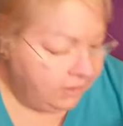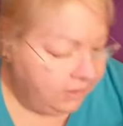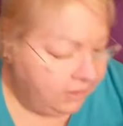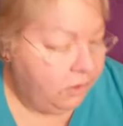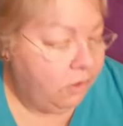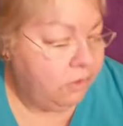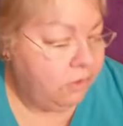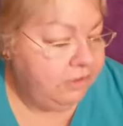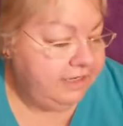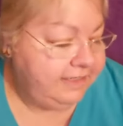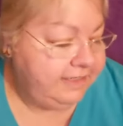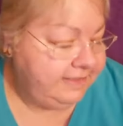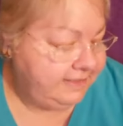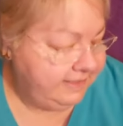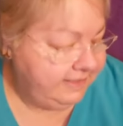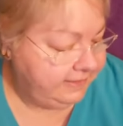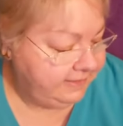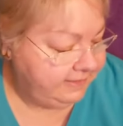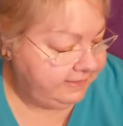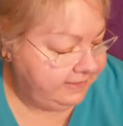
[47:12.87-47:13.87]

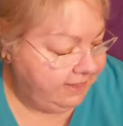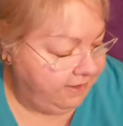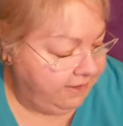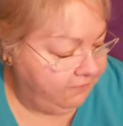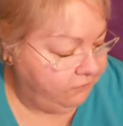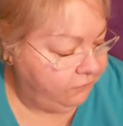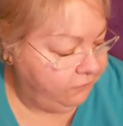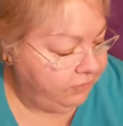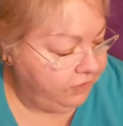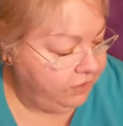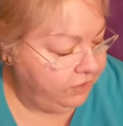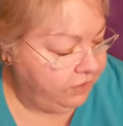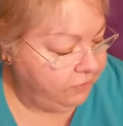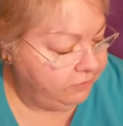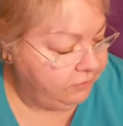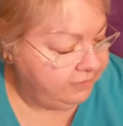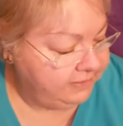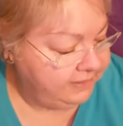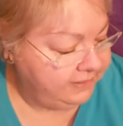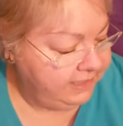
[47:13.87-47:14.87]
Holistic stuff would know
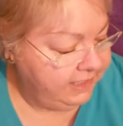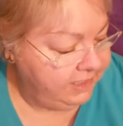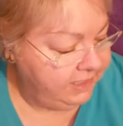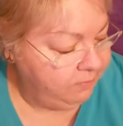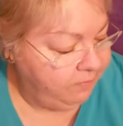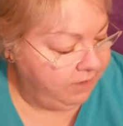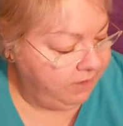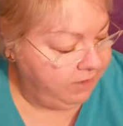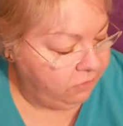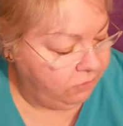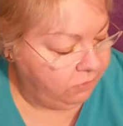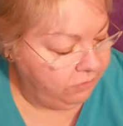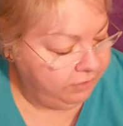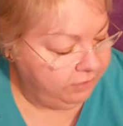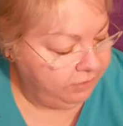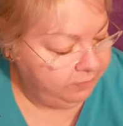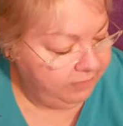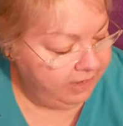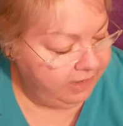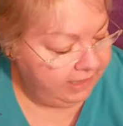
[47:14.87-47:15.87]
sea buckhorn
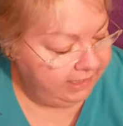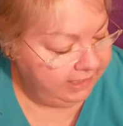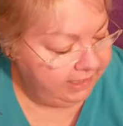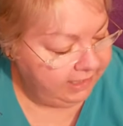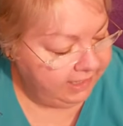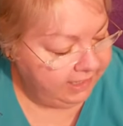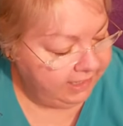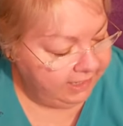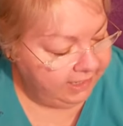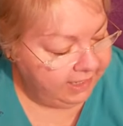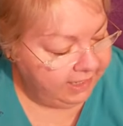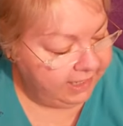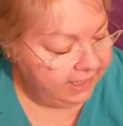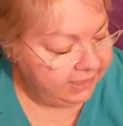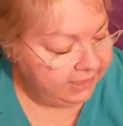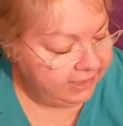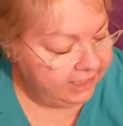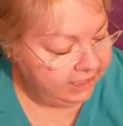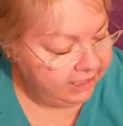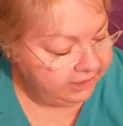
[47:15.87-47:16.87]
probably. And
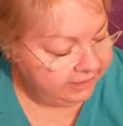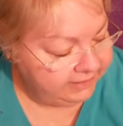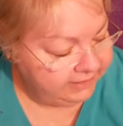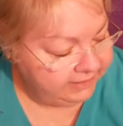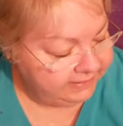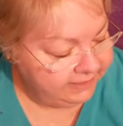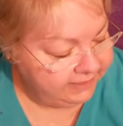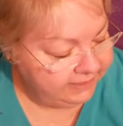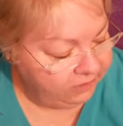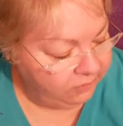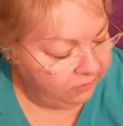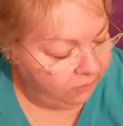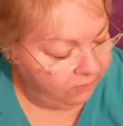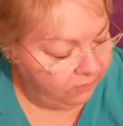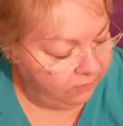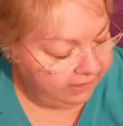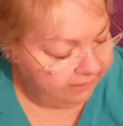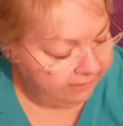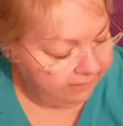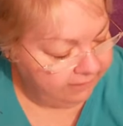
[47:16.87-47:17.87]
carrot seed
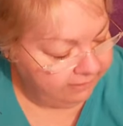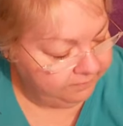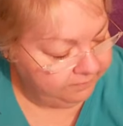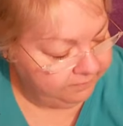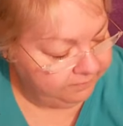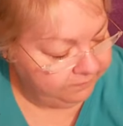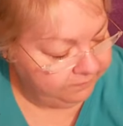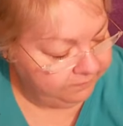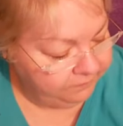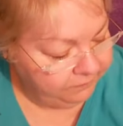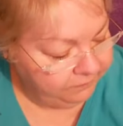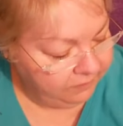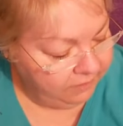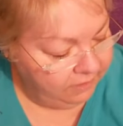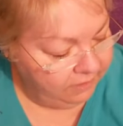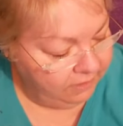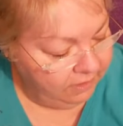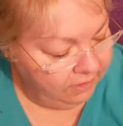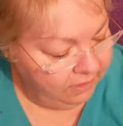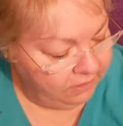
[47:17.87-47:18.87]
oil
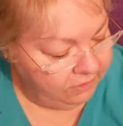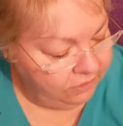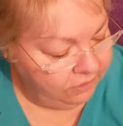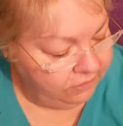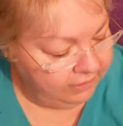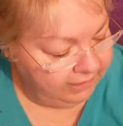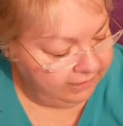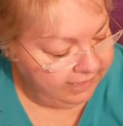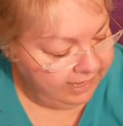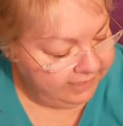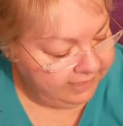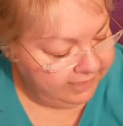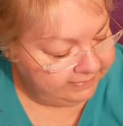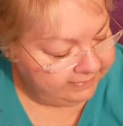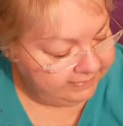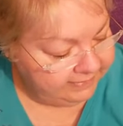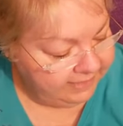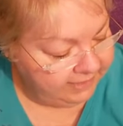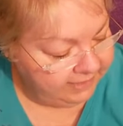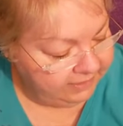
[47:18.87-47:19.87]

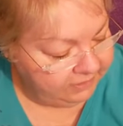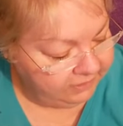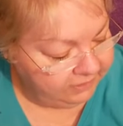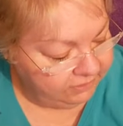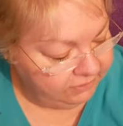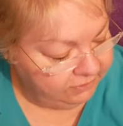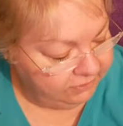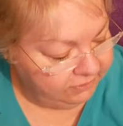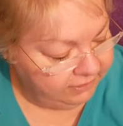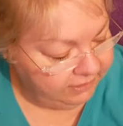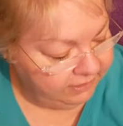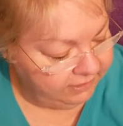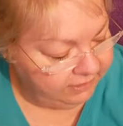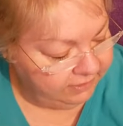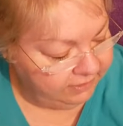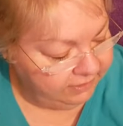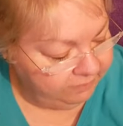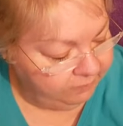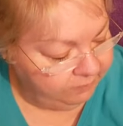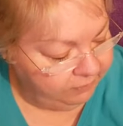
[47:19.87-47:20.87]
utilizes
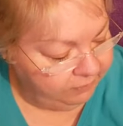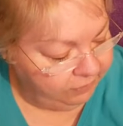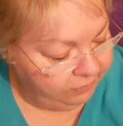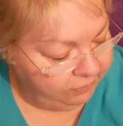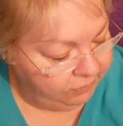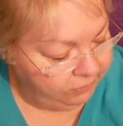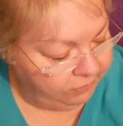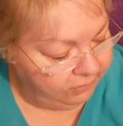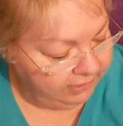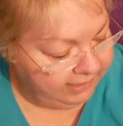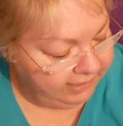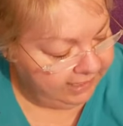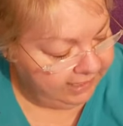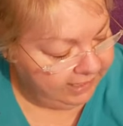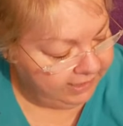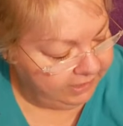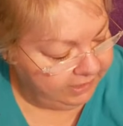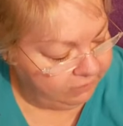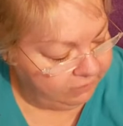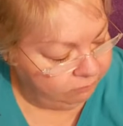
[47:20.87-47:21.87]
undiluted pure
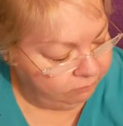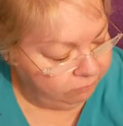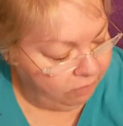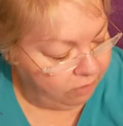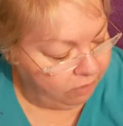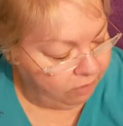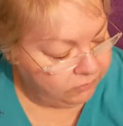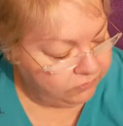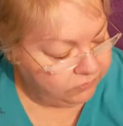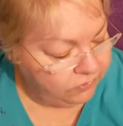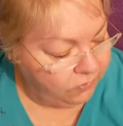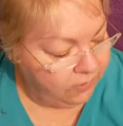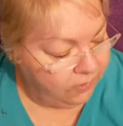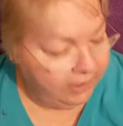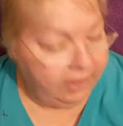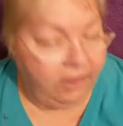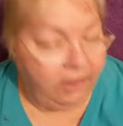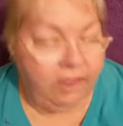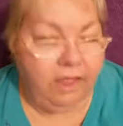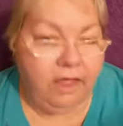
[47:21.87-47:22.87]
organic rose
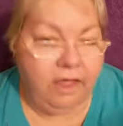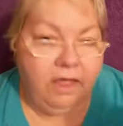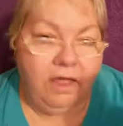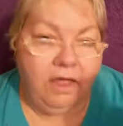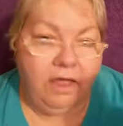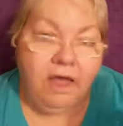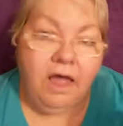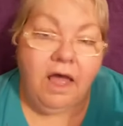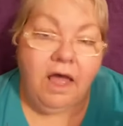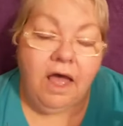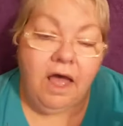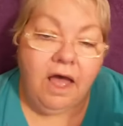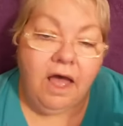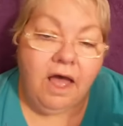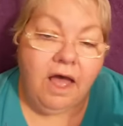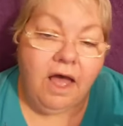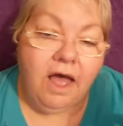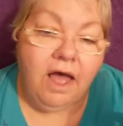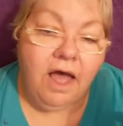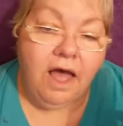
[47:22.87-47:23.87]
oil.
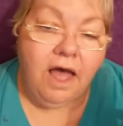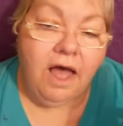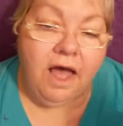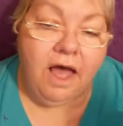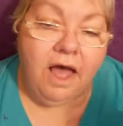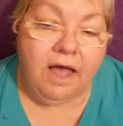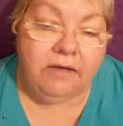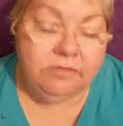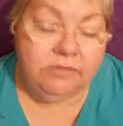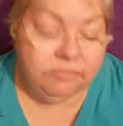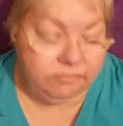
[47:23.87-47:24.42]
Huh.